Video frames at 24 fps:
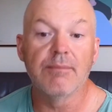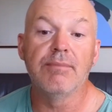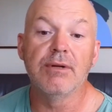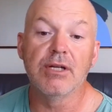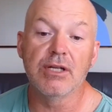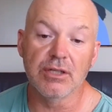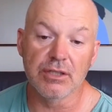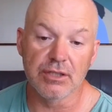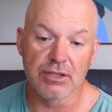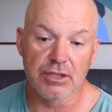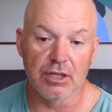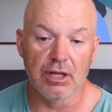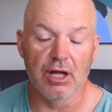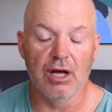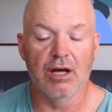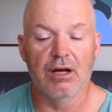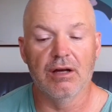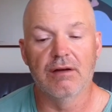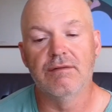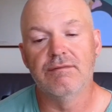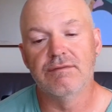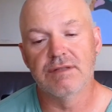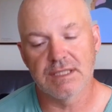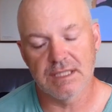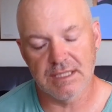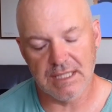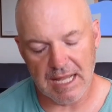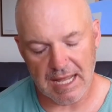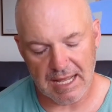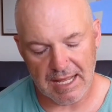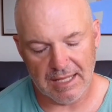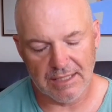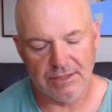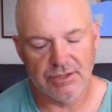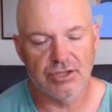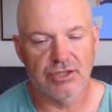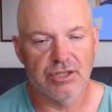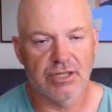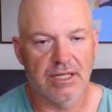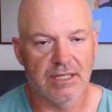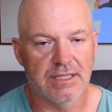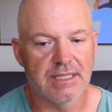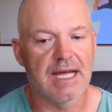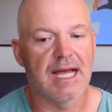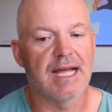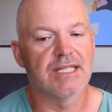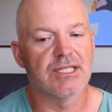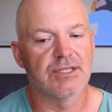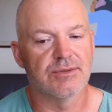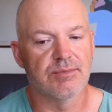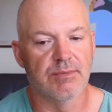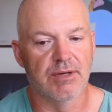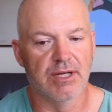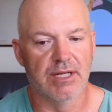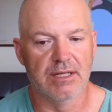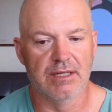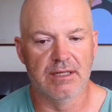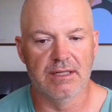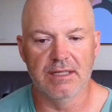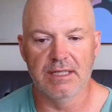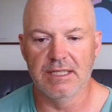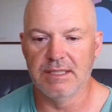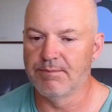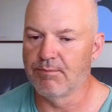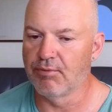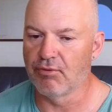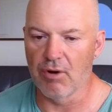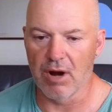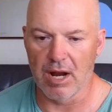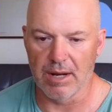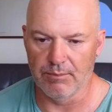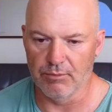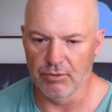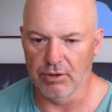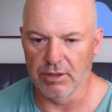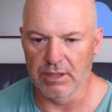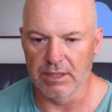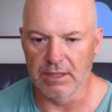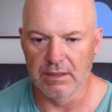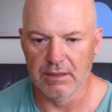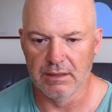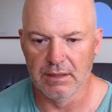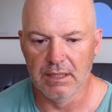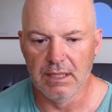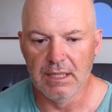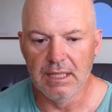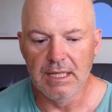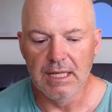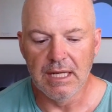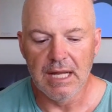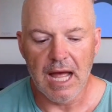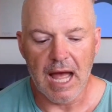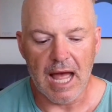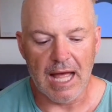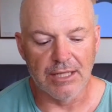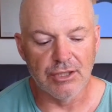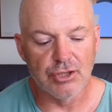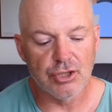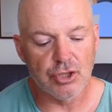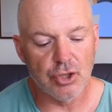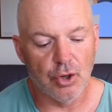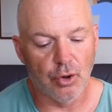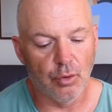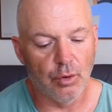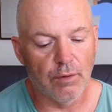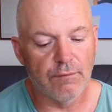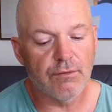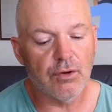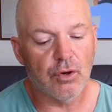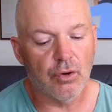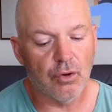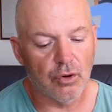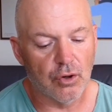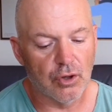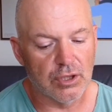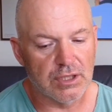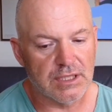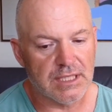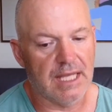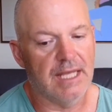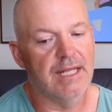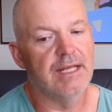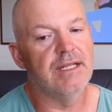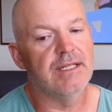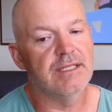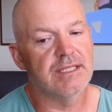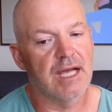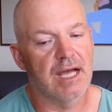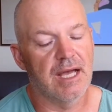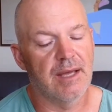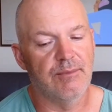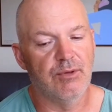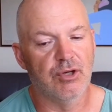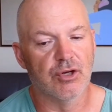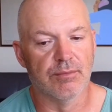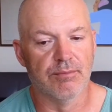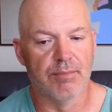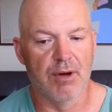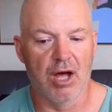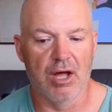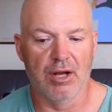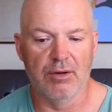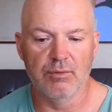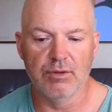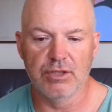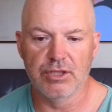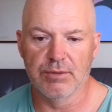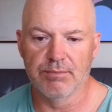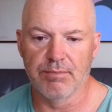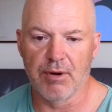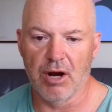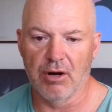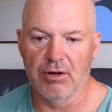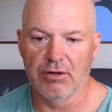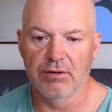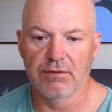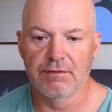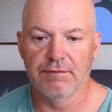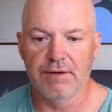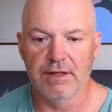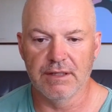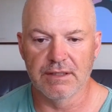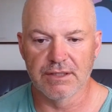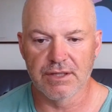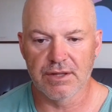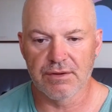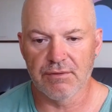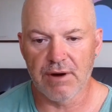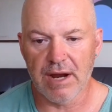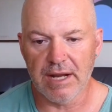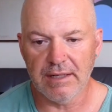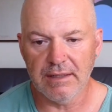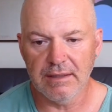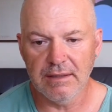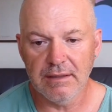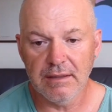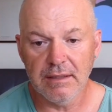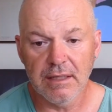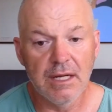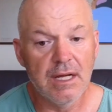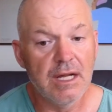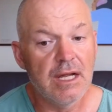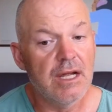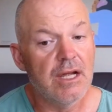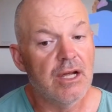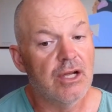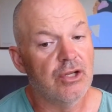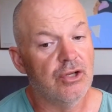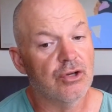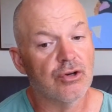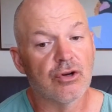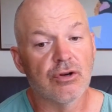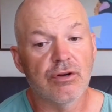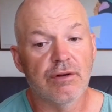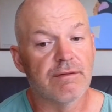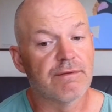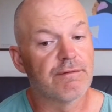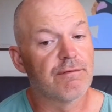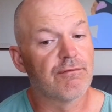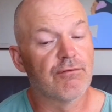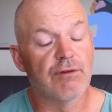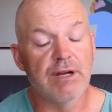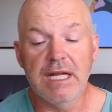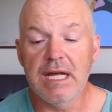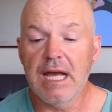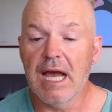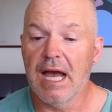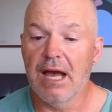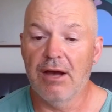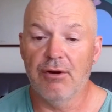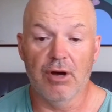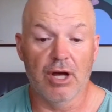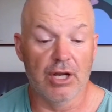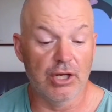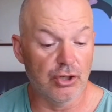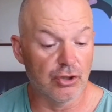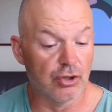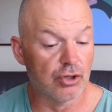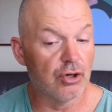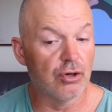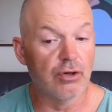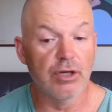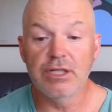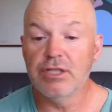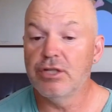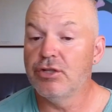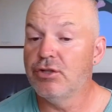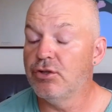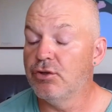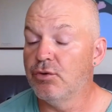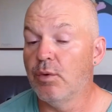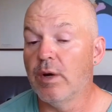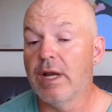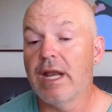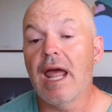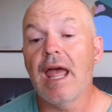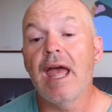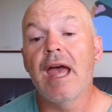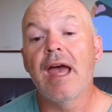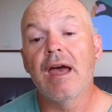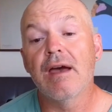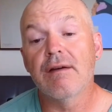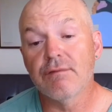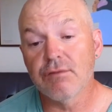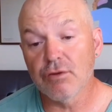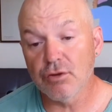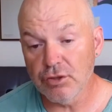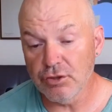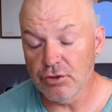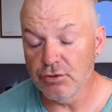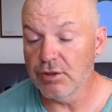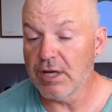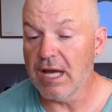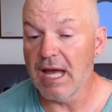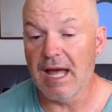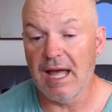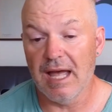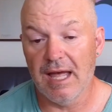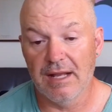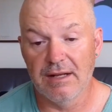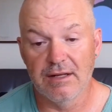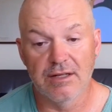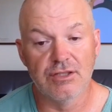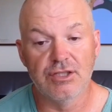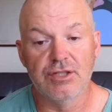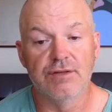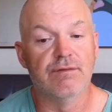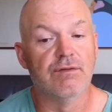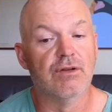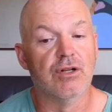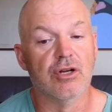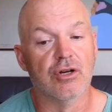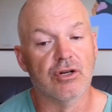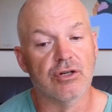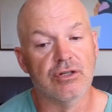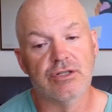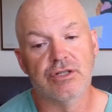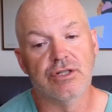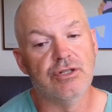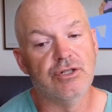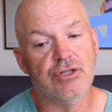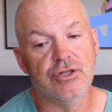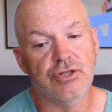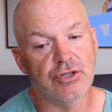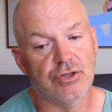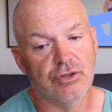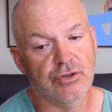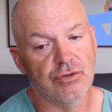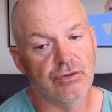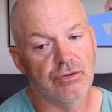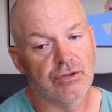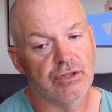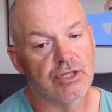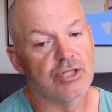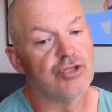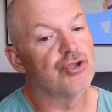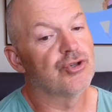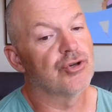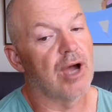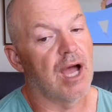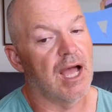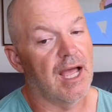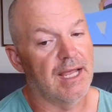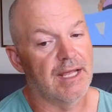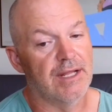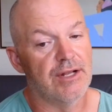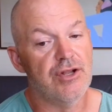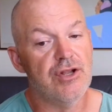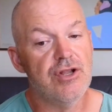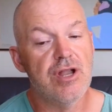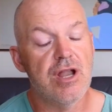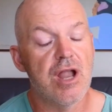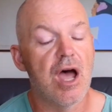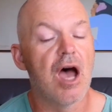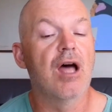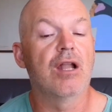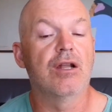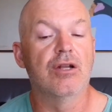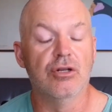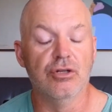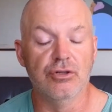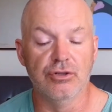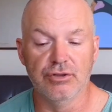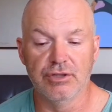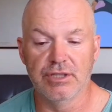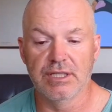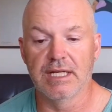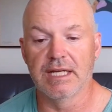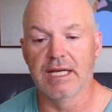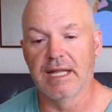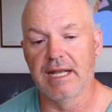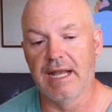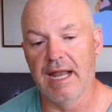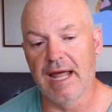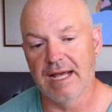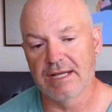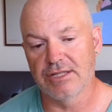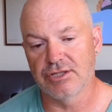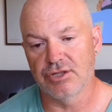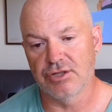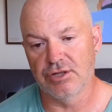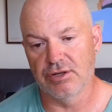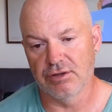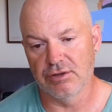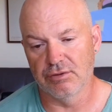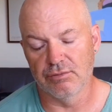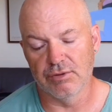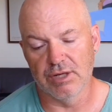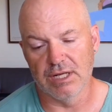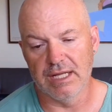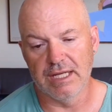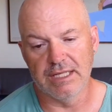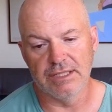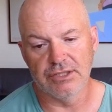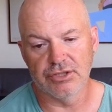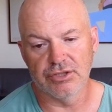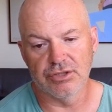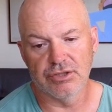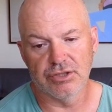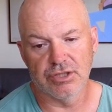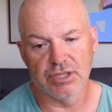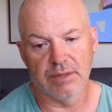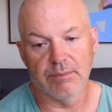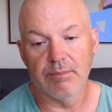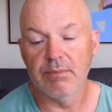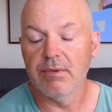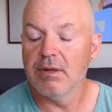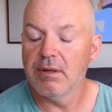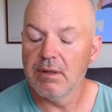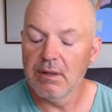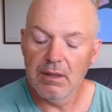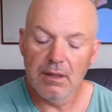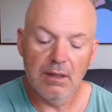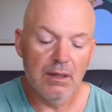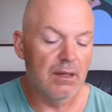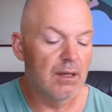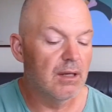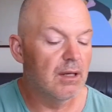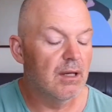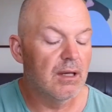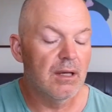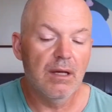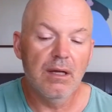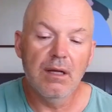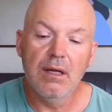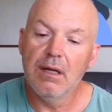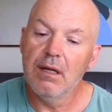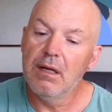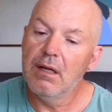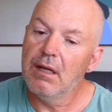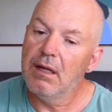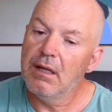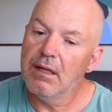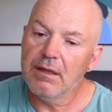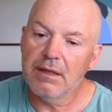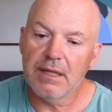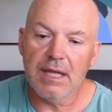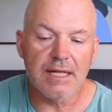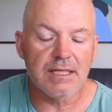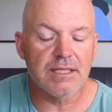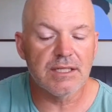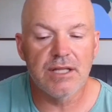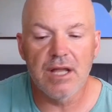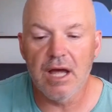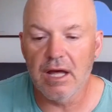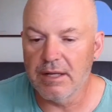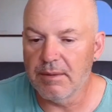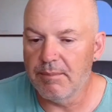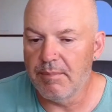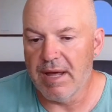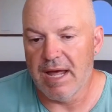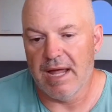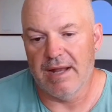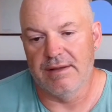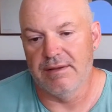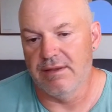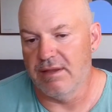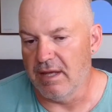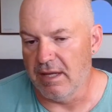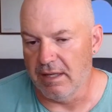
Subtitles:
Because love/attachment is primary. And so, of course, anytime your bond with your partner feels threatened, you're going to freak out and you're going to do whatever you can that you've learned to do to try and not lose the connection or the relationship. That's not a bad thing.